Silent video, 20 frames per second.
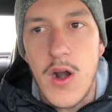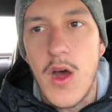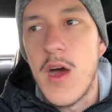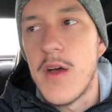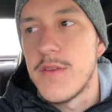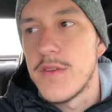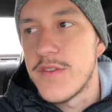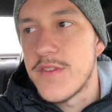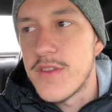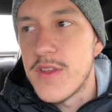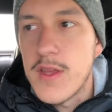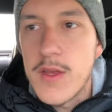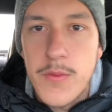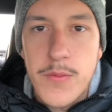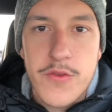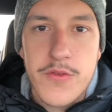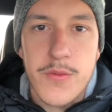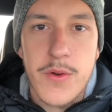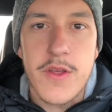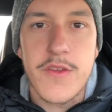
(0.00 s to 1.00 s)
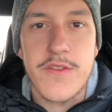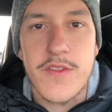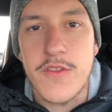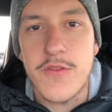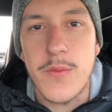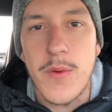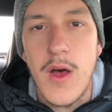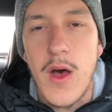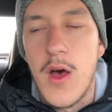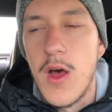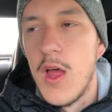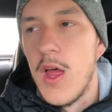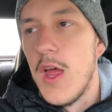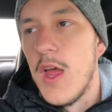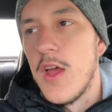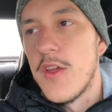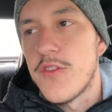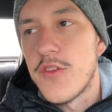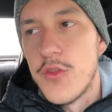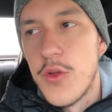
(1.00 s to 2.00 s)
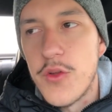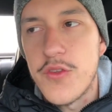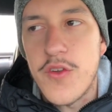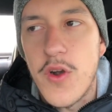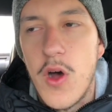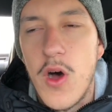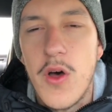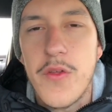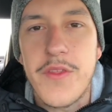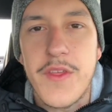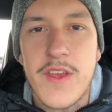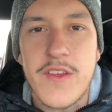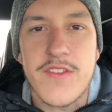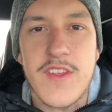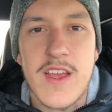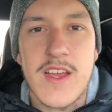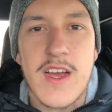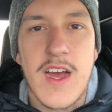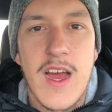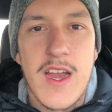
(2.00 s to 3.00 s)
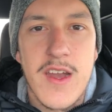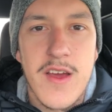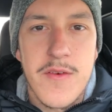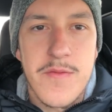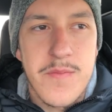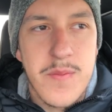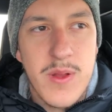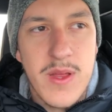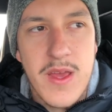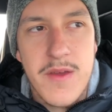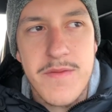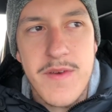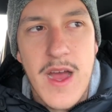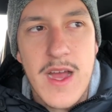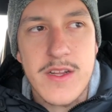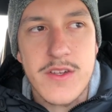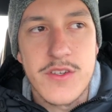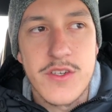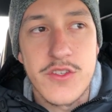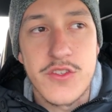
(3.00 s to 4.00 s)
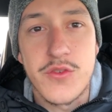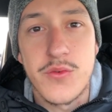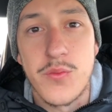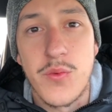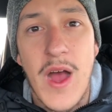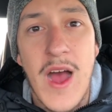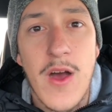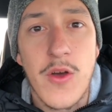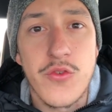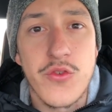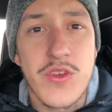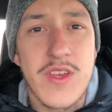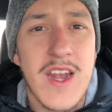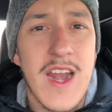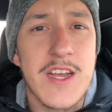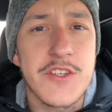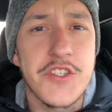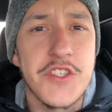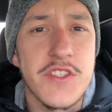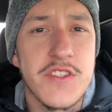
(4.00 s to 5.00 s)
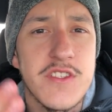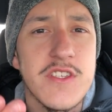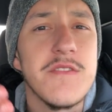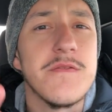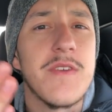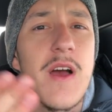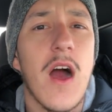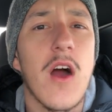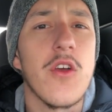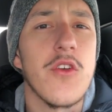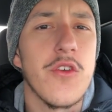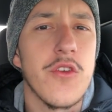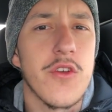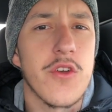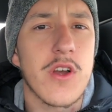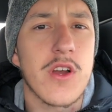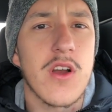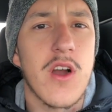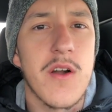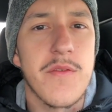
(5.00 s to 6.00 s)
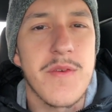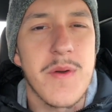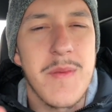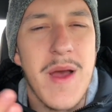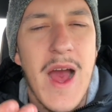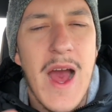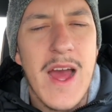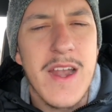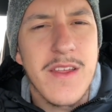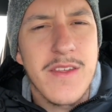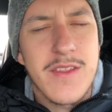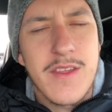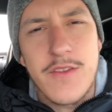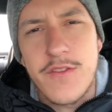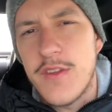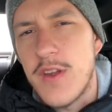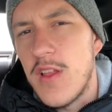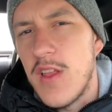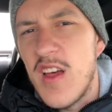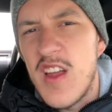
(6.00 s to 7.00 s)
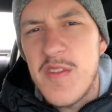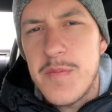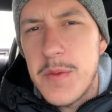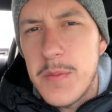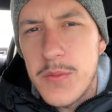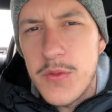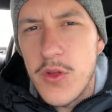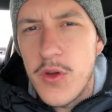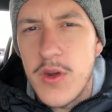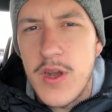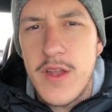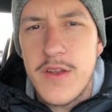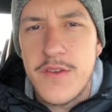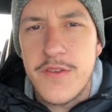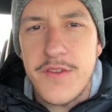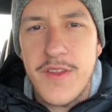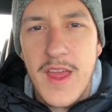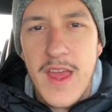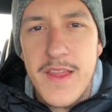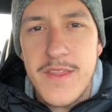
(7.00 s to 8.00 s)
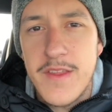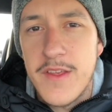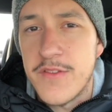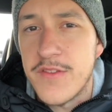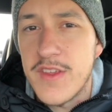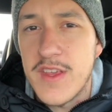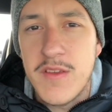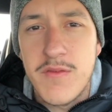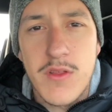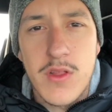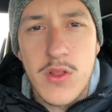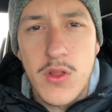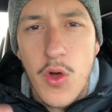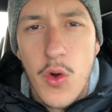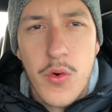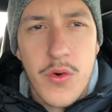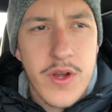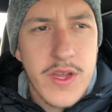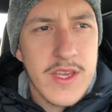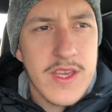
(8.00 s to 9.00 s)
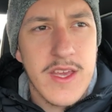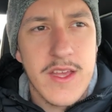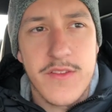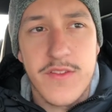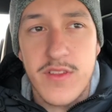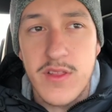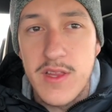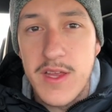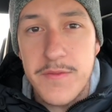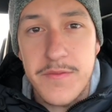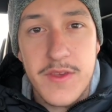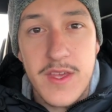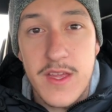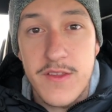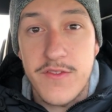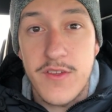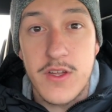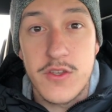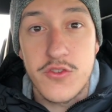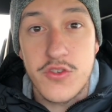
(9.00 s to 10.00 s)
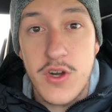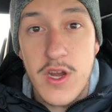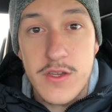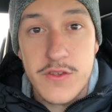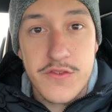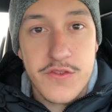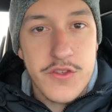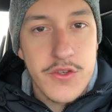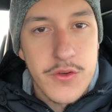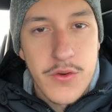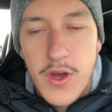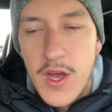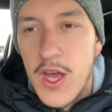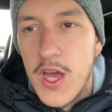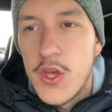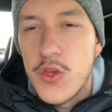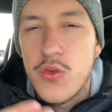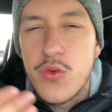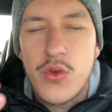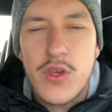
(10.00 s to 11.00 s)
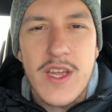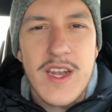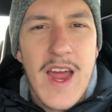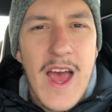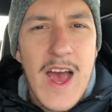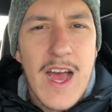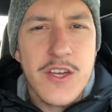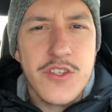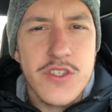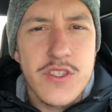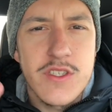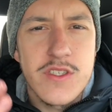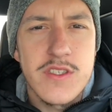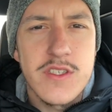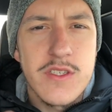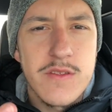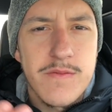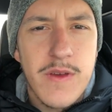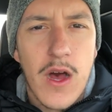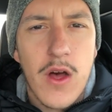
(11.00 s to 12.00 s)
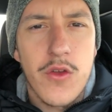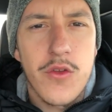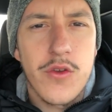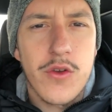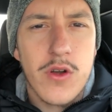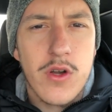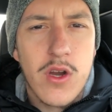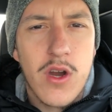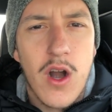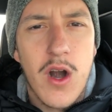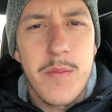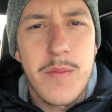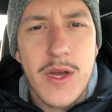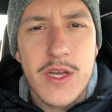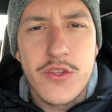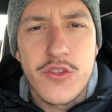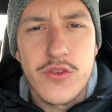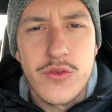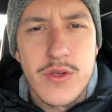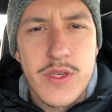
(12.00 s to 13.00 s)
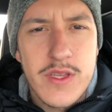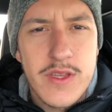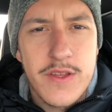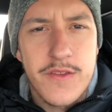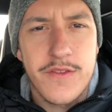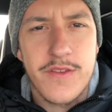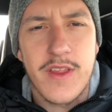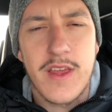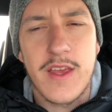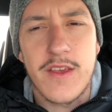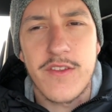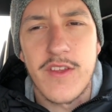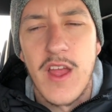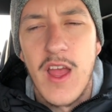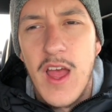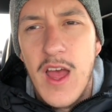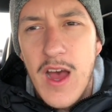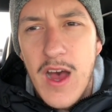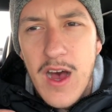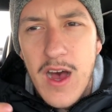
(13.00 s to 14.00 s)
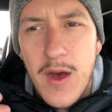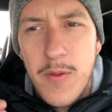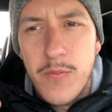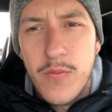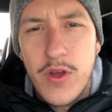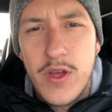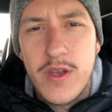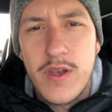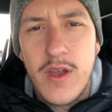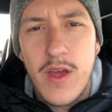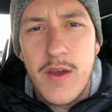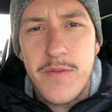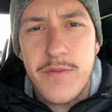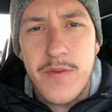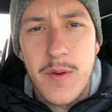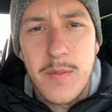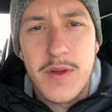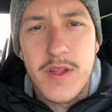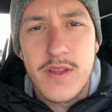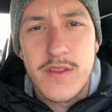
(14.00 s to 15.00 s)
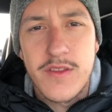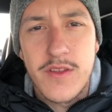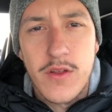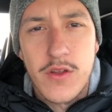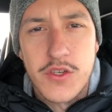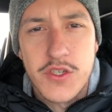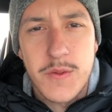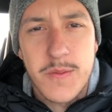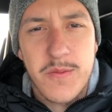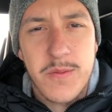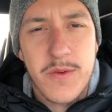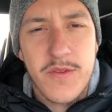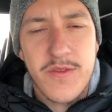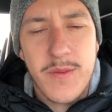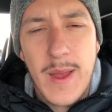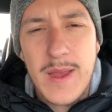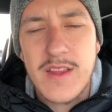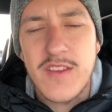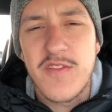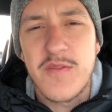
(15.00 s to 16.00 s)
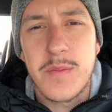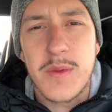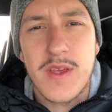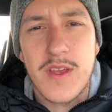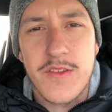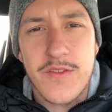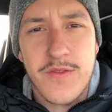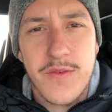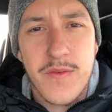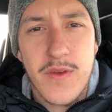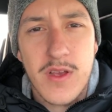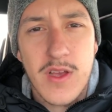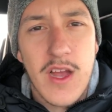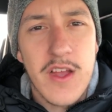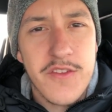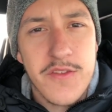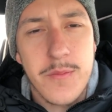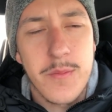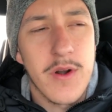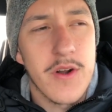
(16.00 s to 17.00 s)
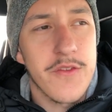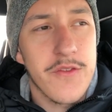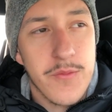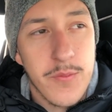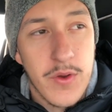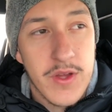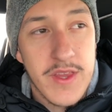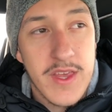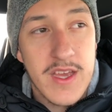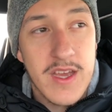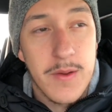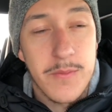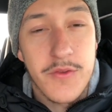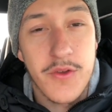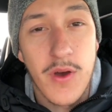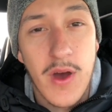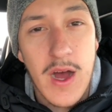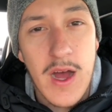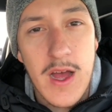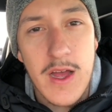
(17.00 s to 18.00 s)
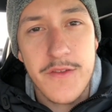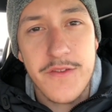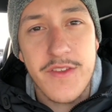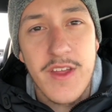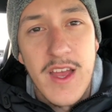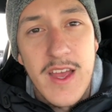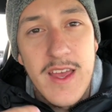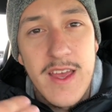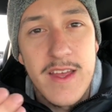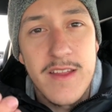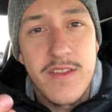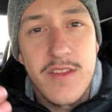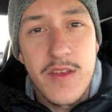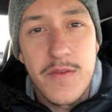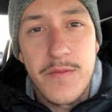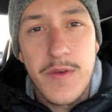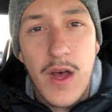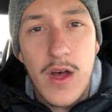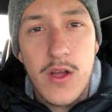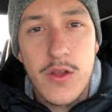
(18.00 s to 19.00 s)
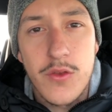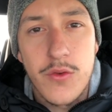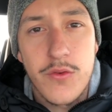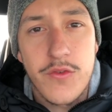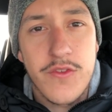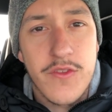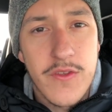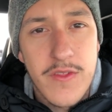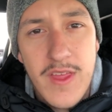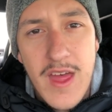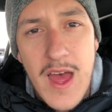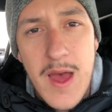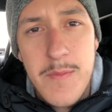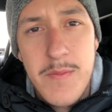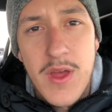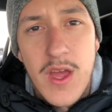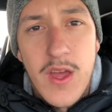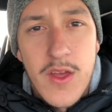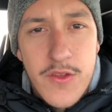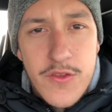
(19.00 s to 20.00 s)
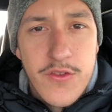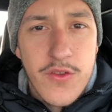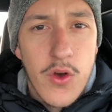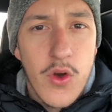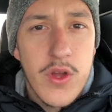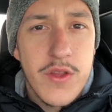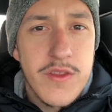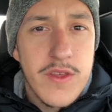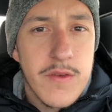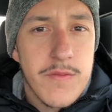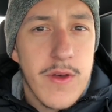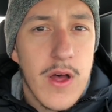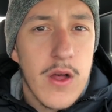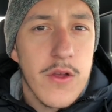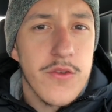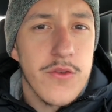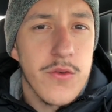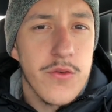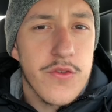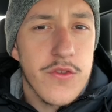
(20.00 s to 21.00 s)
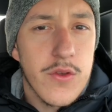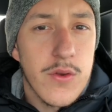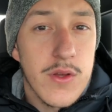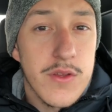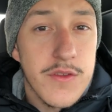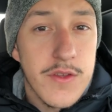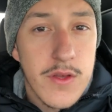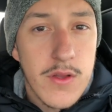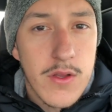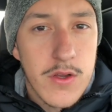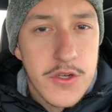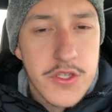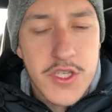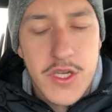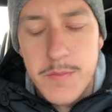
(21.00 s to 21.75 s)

Obviously, it was raced as well. So those are all things that kind of play a factor into how you can actually devalue your car from adding things. And a lot of people don't understand this. Even lowering kits, lift kits on trucks too. You can actually devalue your car by doing these things when from a dealership's perspective, because customers, when they come to us, it devalues to them. So it devalues to a dealer.